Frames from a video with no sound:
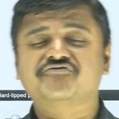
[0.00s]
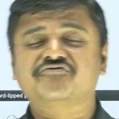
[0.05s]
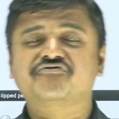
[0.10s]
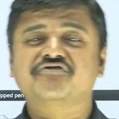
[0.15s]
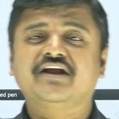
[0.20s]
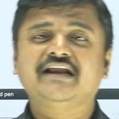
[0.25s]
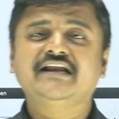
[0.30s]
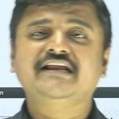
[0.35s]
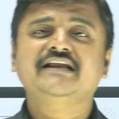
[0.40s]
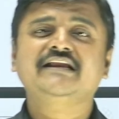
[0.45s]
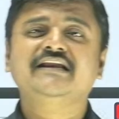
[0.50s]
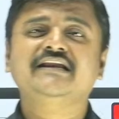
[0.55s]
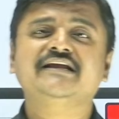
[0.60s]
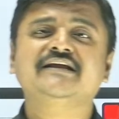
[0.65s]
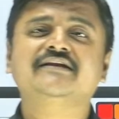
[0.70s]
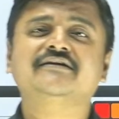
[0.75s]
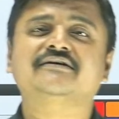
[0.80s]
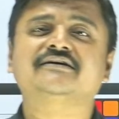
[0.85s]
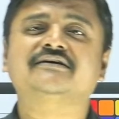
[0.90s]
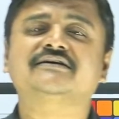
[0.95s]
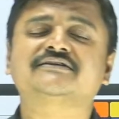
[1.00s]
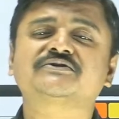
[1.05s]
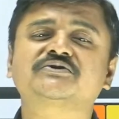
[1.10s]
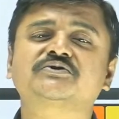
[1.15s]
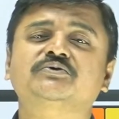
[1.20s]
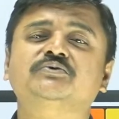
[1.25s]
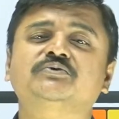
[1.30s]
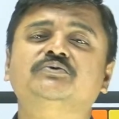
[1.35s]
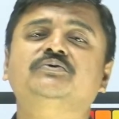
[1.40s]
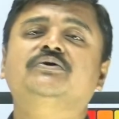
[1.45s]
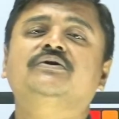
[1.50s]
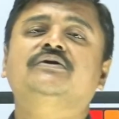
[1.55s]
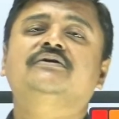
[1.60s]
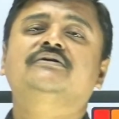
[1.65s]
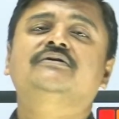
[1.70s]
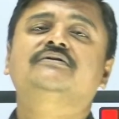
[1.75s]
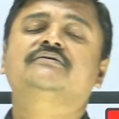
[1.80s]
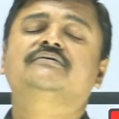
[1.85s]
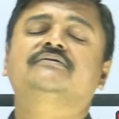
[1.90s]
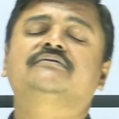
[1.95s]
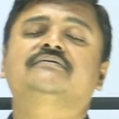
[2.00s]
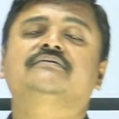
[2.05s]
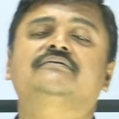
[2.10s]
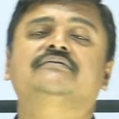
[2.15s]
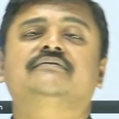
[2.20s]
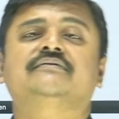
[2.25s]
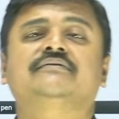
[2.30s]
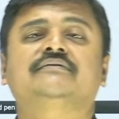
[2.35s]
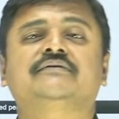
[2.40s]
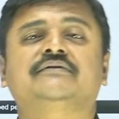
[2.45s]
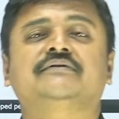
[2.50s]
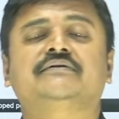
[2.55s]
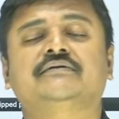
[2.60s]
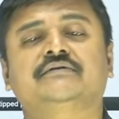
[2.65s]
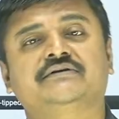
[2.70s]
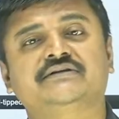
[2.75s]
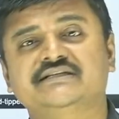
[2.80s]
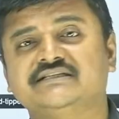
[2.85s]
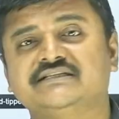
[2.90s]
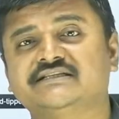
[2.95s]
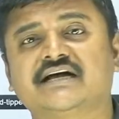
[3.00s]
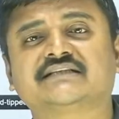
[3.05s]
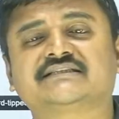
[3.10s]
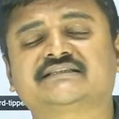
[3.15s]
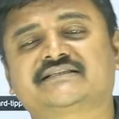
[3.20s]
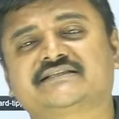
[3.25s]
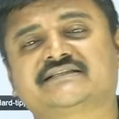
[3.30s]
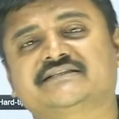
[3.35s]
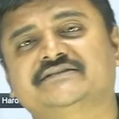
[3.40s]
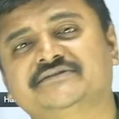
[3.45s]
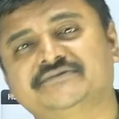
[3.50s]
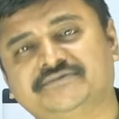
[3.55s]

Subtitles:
really lead us to disaster,